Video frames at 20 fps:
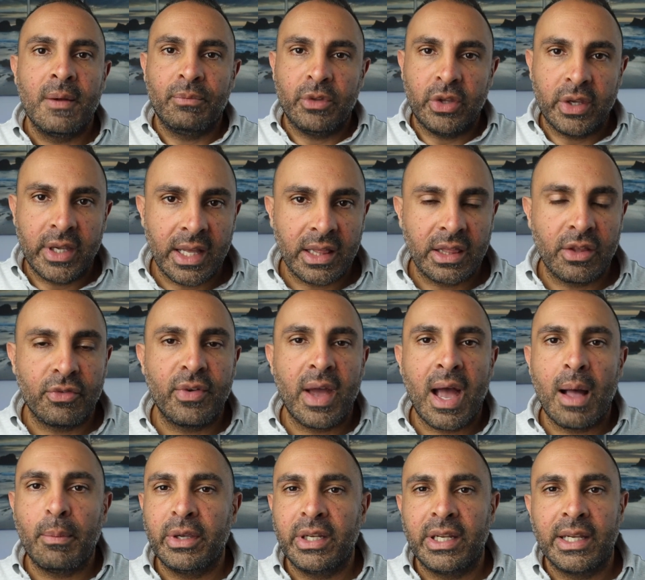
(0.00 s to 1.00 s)
You get the
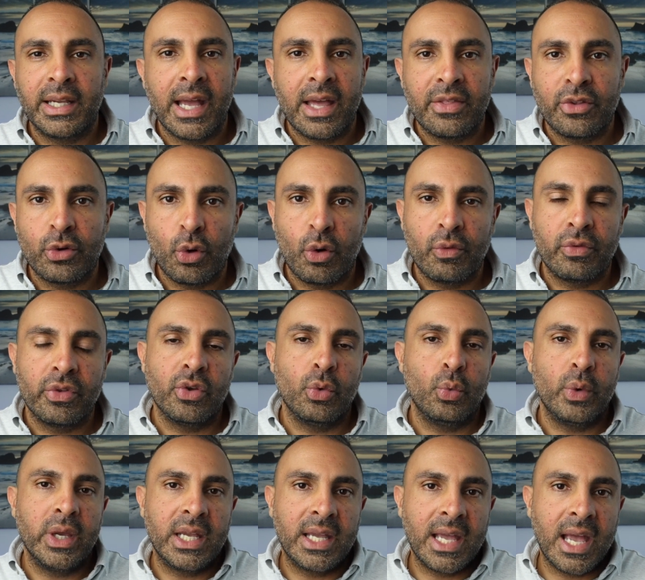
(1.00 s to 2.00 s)
family together over the
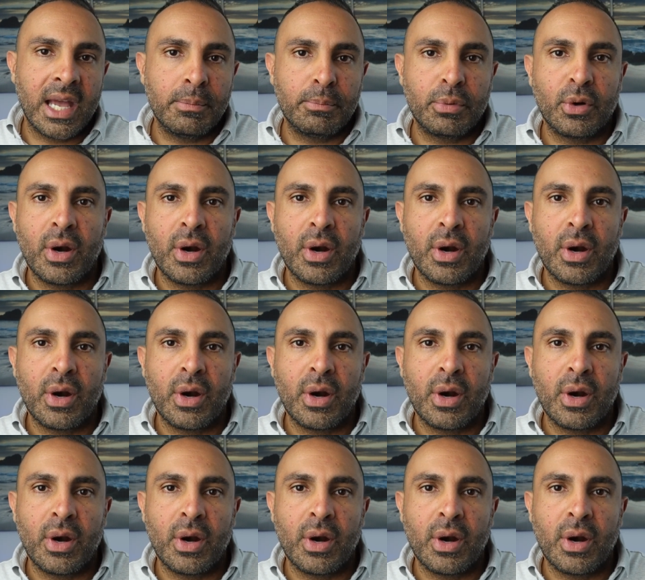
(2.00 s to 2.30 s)
weekend.